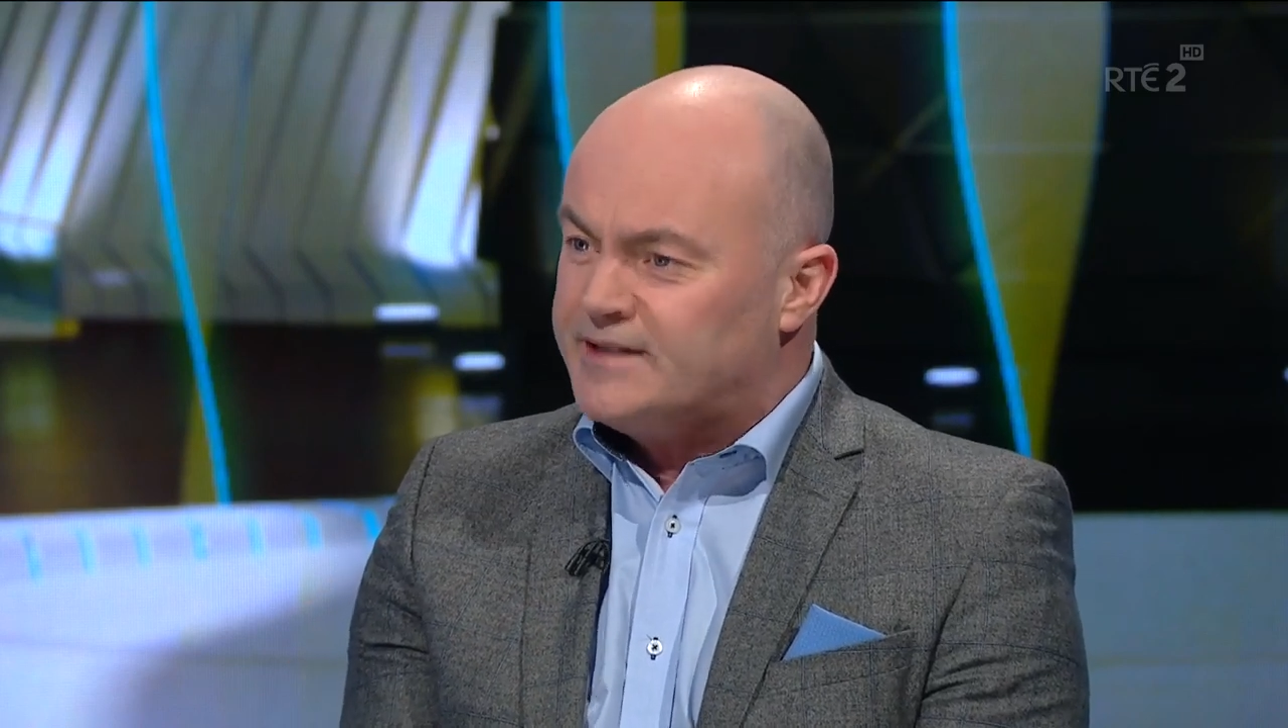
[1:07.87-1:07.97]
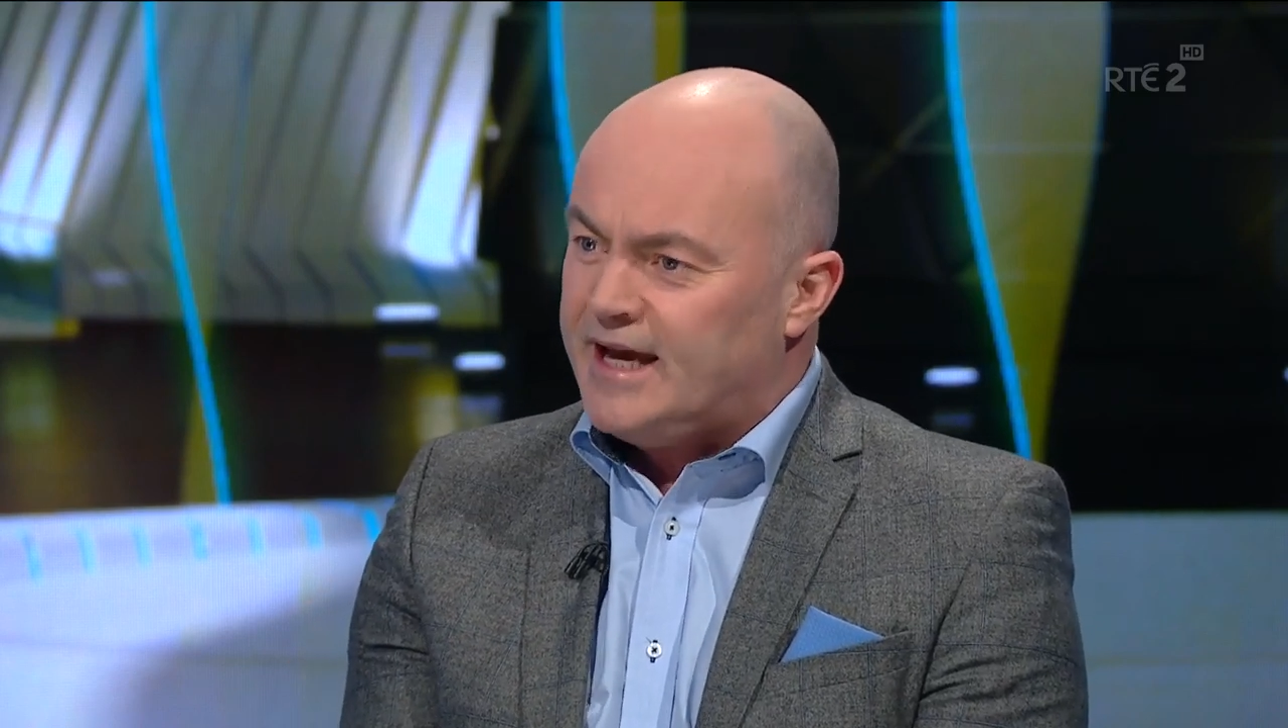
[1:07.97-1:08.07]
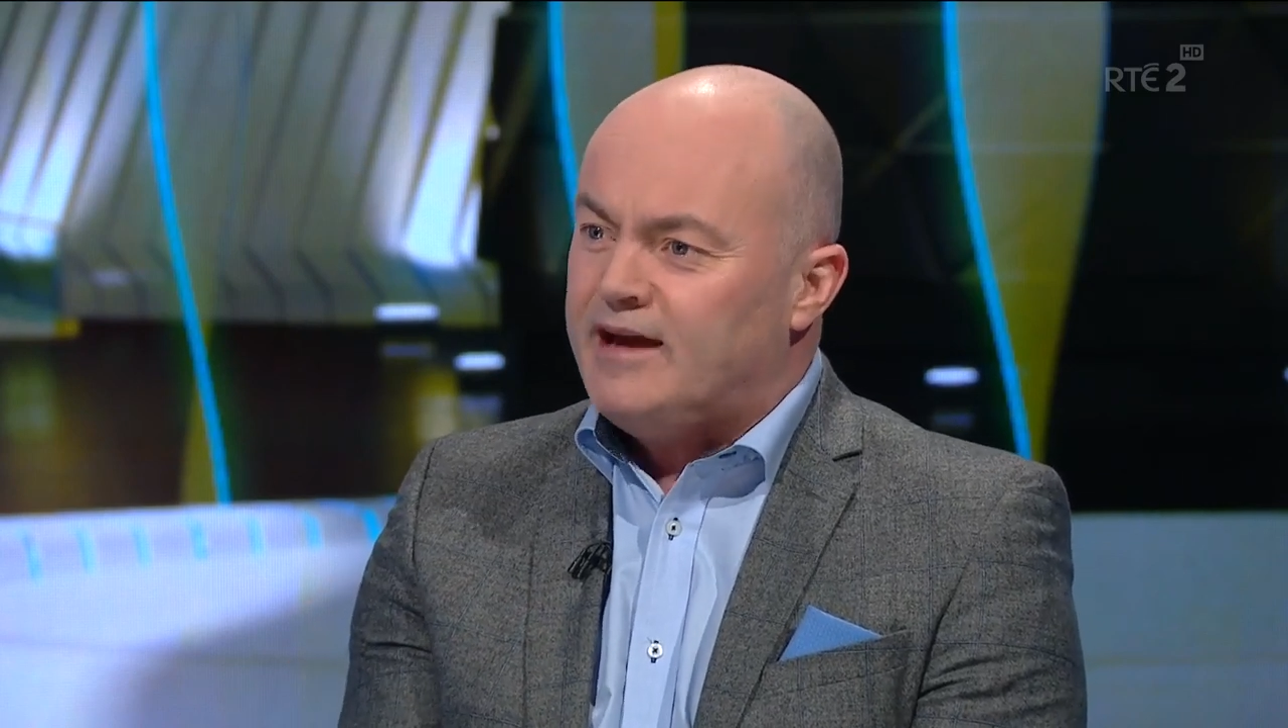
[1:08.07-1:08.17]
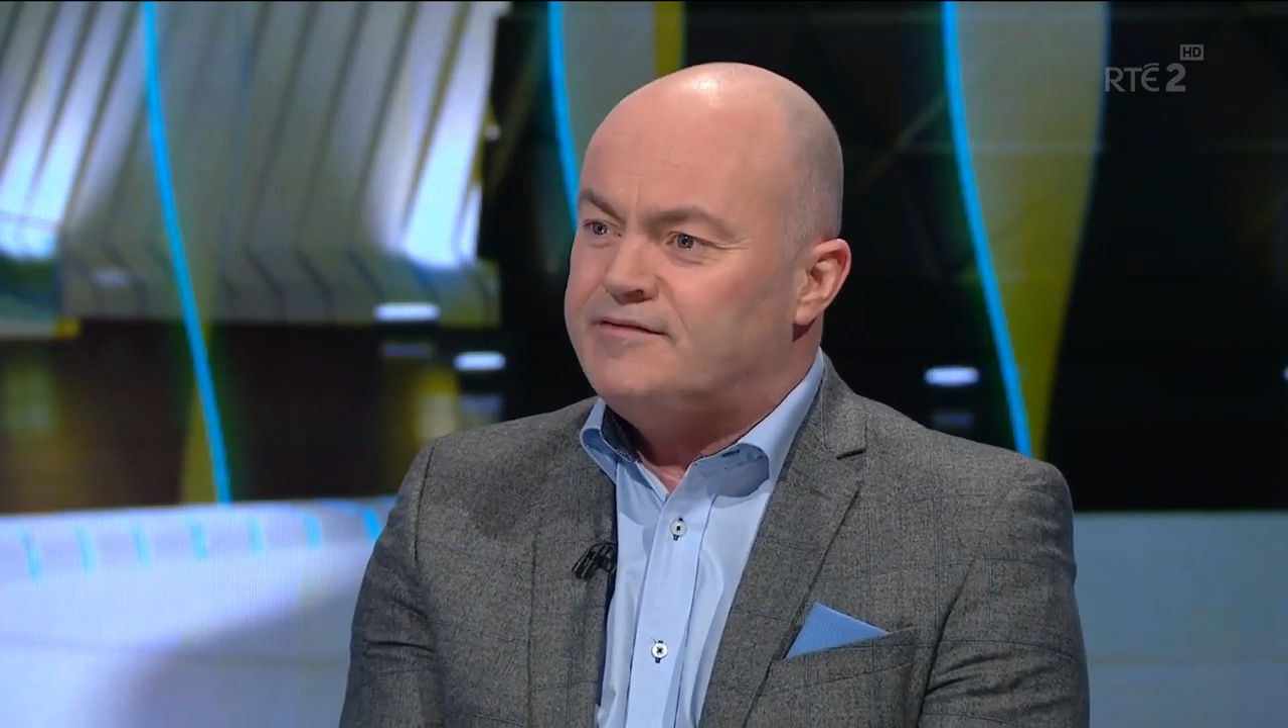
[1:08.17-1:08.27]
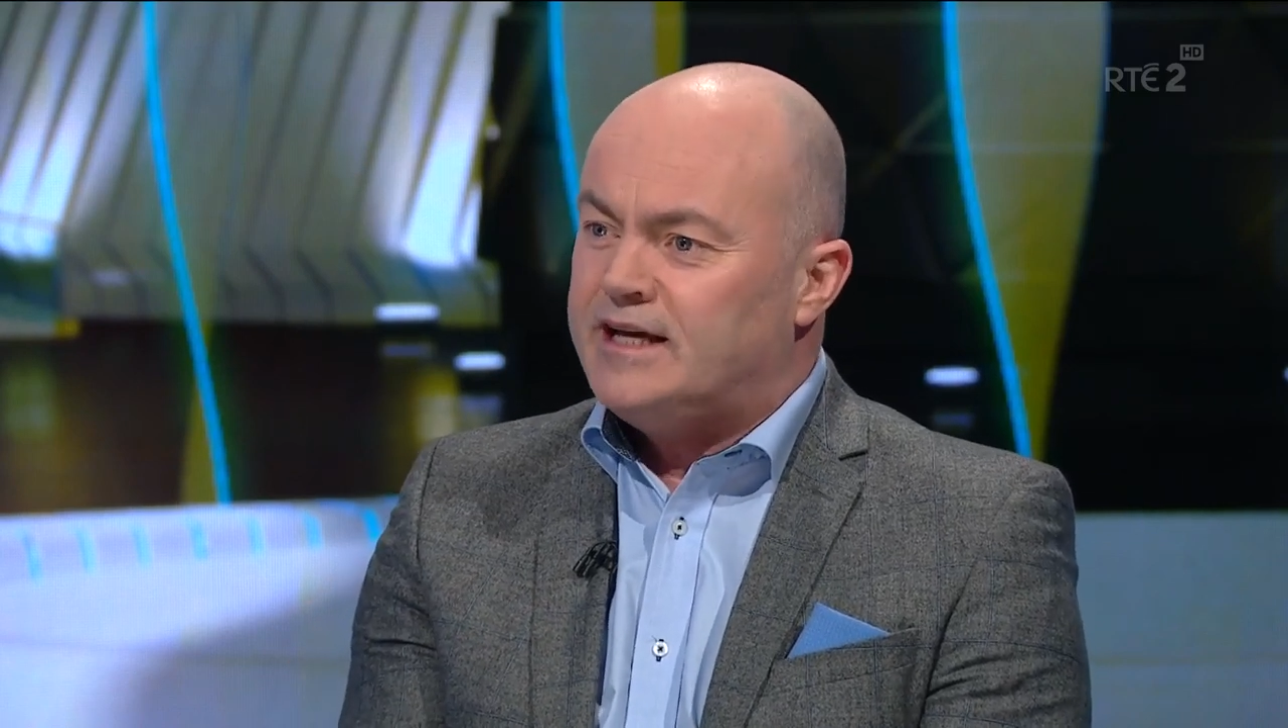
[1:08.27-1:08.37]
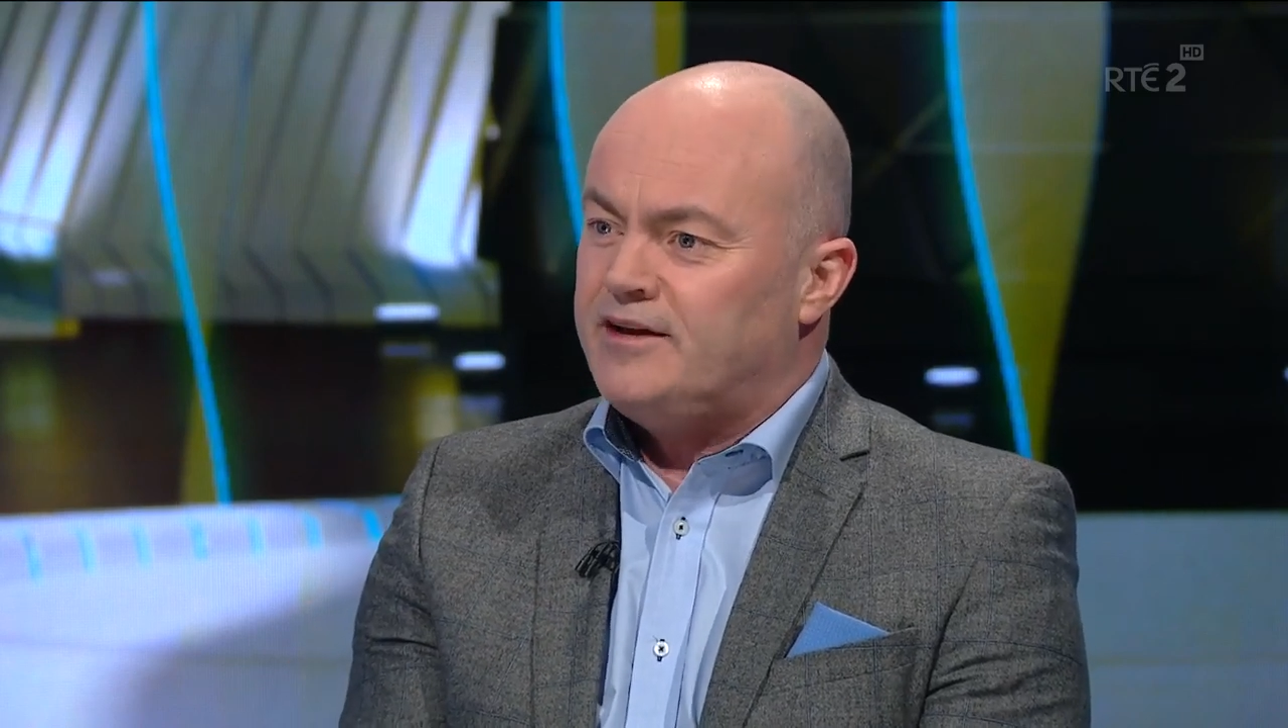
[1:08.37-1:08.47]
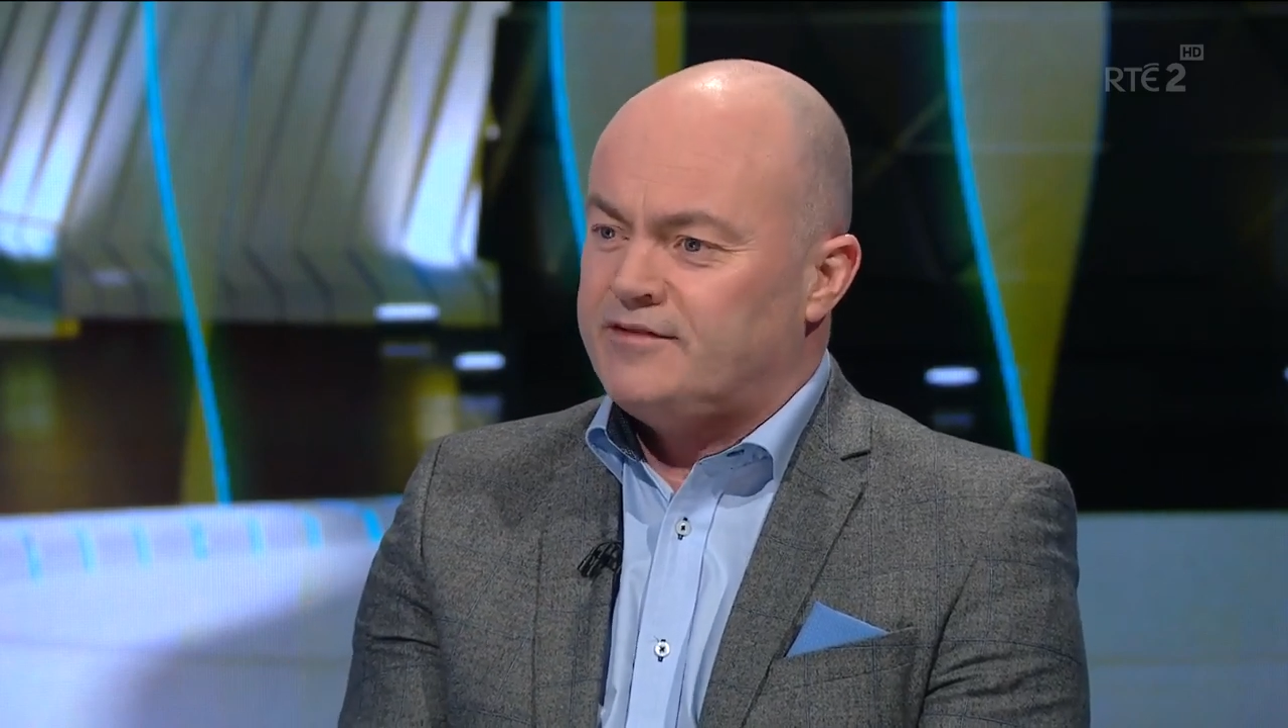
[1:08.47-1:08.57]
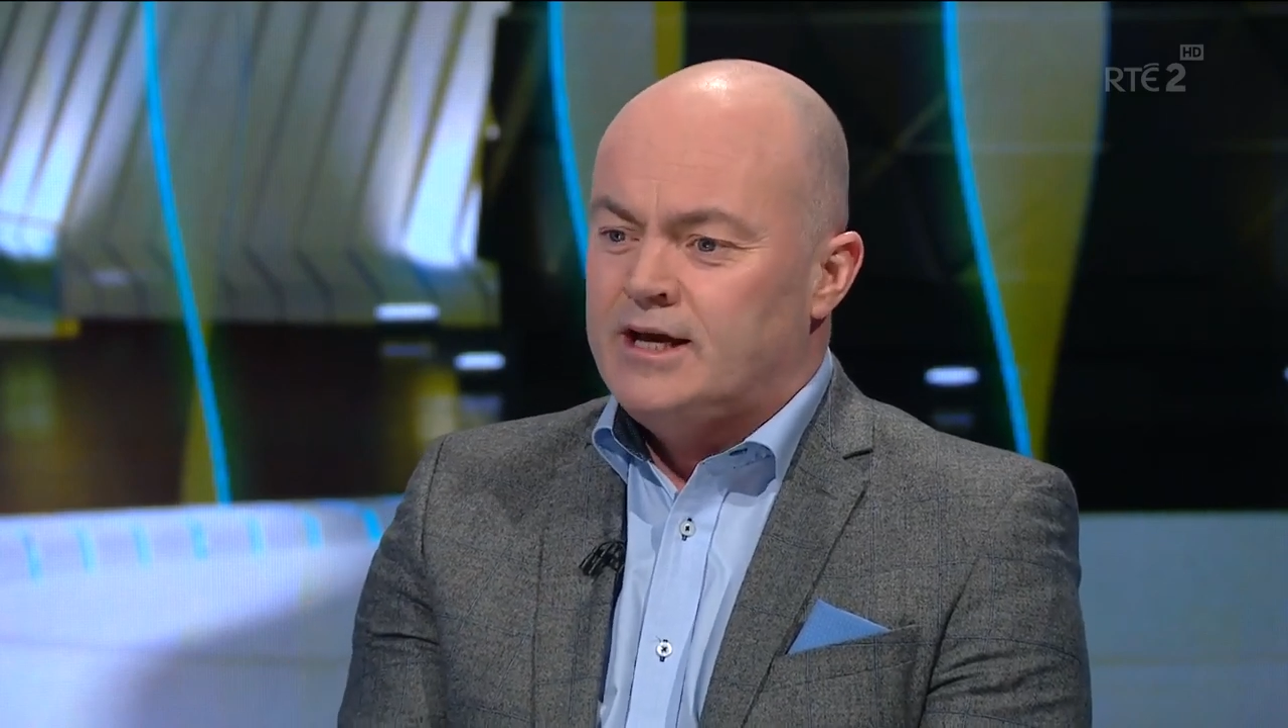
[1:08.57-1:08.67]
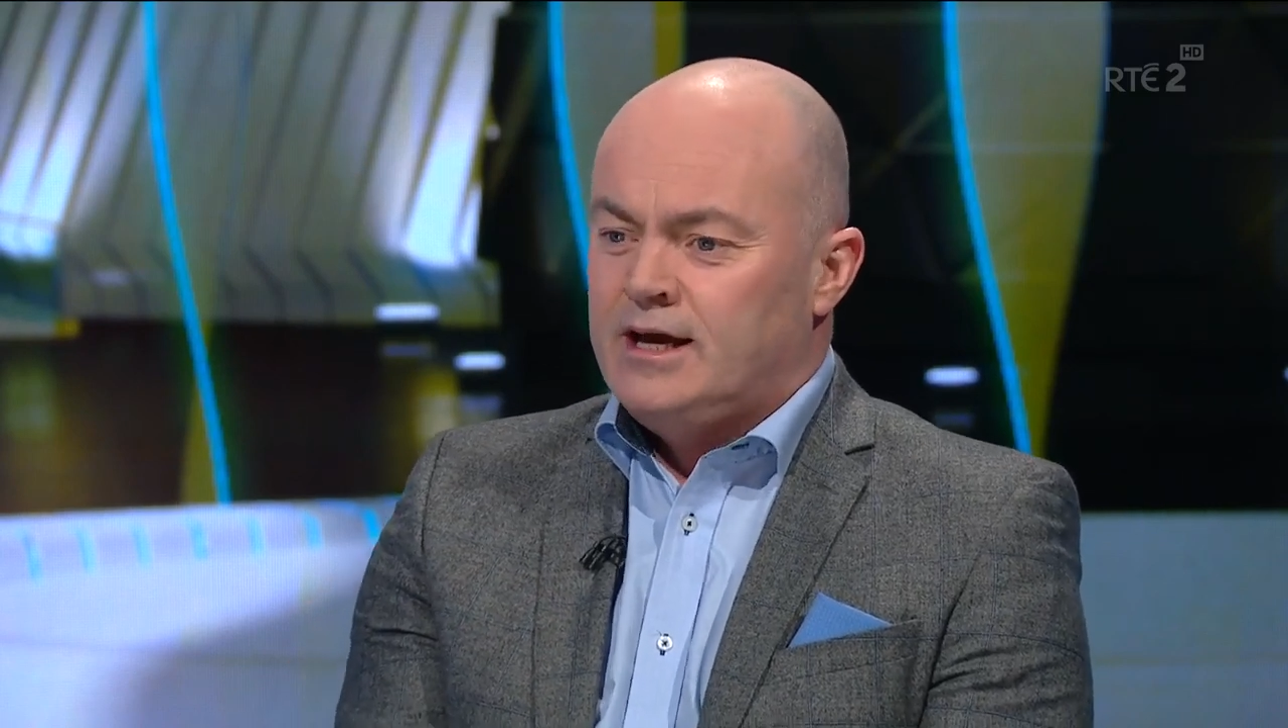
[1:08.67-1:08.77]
to have that.